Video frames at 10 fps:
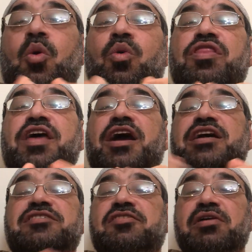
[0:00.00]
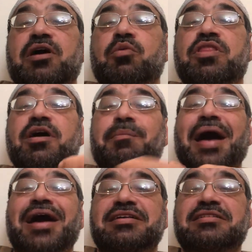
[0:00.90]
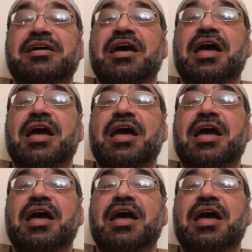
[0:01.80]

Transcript: with their history, with their past.